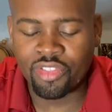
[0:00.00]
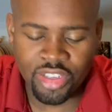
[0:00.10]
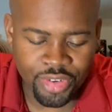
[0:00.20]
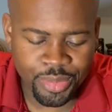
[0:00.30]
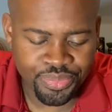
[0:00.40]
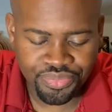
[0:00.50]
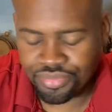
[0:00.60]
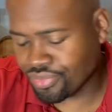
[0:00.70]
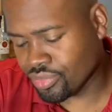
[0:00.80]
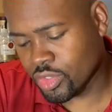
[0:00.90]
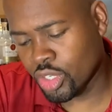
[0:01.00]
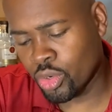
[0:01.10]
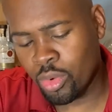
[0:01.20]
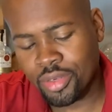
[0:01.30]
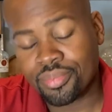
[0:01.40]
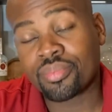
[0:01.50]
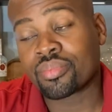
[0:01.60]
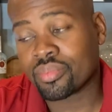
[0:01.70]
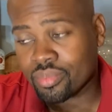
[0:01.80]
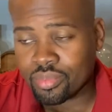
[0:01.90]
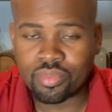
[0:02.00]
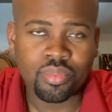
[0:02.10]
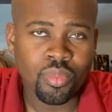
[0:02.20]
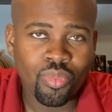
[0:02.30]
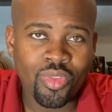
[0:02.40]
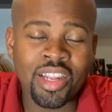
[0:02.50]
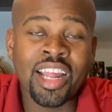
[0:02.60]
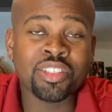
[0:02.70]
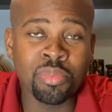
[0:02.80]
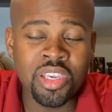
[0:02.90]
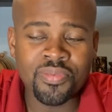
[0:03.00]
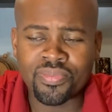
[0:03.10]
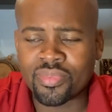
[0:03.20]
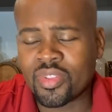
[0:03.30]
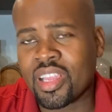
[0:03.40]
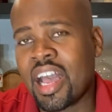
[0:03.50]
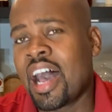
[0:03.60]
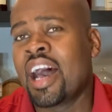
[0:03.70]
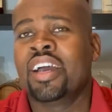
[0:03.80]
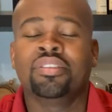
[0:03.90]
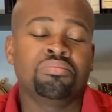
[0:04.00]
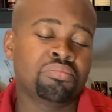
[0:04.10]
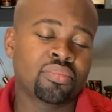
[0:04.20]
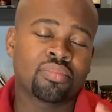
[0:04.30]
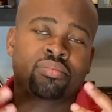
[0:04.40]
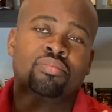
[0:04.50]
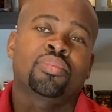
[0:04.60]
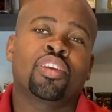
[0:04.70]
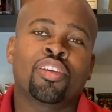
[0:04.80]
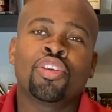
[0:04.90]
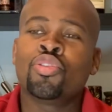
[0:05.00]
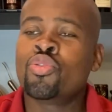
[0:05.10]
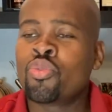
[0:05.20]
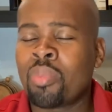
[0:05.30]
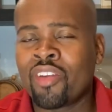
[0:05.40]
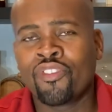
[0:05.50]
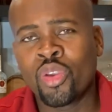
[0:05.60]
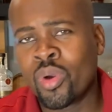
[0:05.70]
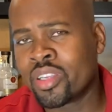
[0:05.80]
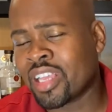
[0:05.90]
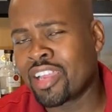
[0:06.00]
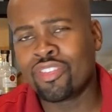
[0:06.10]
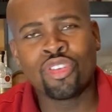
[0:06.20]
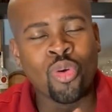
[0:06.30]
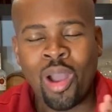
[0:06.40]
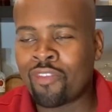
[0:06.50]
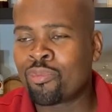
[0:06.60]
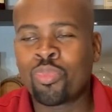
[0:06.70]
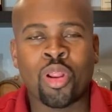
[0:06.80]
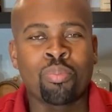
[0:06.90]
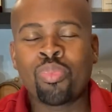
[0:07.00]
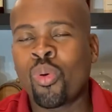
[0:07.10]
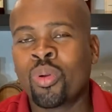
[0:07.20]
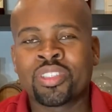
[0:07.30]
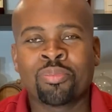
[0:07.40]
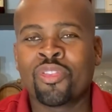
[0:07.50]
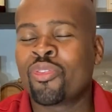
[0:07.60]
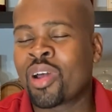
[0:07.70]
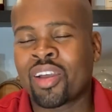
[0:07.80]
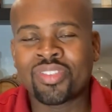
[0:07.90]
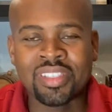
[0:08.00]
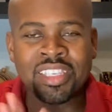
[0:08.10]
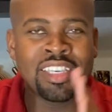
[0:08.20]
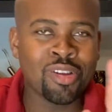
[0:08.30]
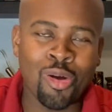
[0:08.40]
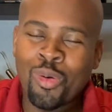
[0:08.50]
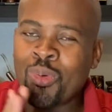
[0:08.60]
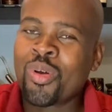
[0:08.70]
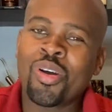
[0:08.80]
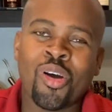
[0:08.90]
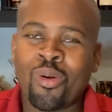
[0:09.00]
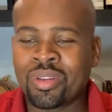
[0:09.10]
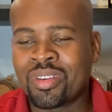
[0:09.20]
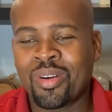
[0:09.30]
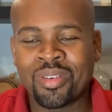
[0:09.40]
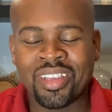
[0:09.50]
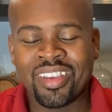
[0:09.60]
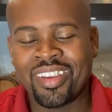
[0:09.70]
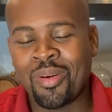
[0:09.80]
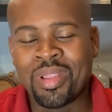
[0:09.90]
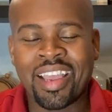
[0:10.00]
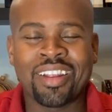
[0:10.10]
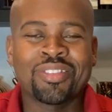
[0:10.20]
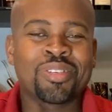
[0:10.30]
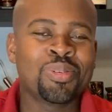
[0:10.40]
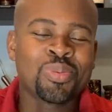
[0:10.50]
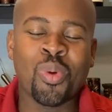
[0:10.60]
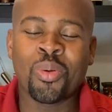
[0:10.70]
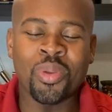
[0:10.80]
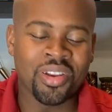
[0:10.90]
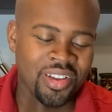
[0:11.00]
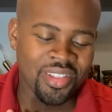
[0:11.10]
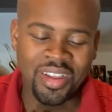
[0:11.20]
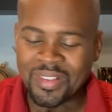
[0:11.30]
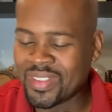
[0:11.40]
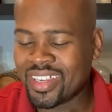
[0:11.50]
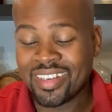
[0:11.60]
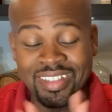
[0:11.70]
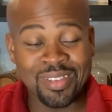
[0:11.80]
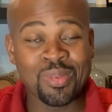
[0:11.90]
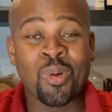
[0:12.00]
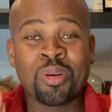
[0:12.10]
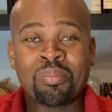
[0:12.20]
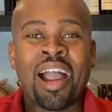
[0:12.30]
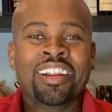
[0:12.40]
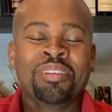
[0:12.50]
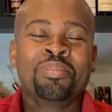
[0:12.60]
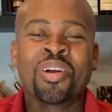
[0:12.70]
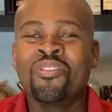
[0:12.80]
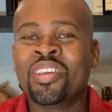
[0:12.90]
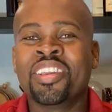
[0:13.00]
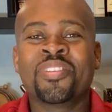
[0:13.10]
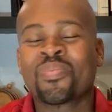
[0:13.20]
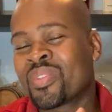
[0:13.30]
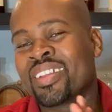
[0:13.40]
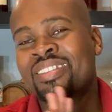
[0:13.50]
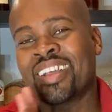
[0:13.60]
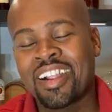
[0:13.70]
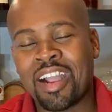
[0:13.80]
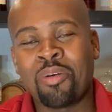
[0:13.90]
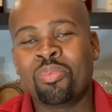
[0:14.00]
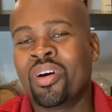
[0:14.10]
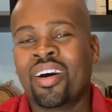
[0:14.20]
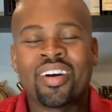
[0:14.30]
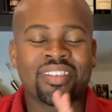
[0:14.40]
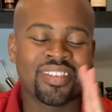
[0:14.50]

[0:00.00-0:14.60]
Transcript: flavor. You know, but that's me. And you, my viewers, I know I've put up polls before and I've seen how it kind of skews one way or the other. This is so reminding me of the Zacapa